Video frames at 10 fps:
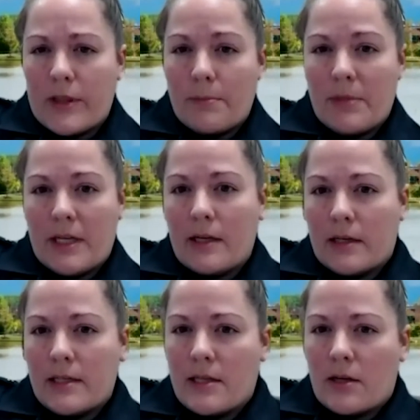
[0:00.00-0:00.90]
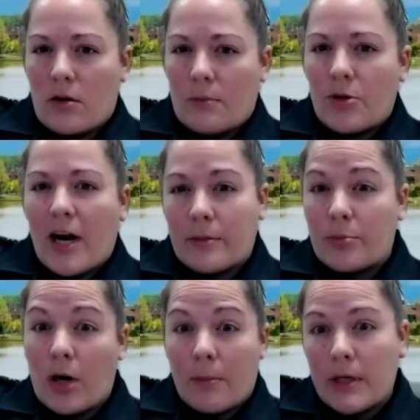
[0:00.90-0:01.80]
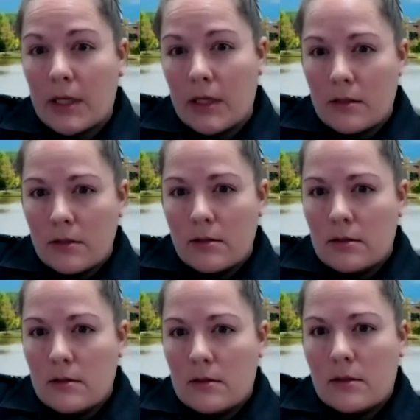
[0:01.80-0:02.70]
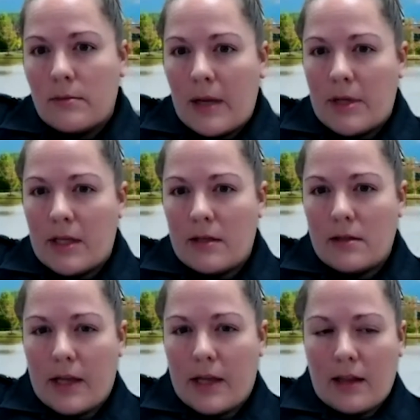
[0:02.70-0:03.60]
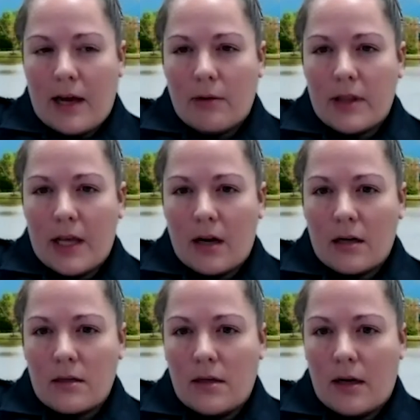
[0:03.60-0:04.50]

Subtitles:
with it being considered on private property, maybe they allow it there.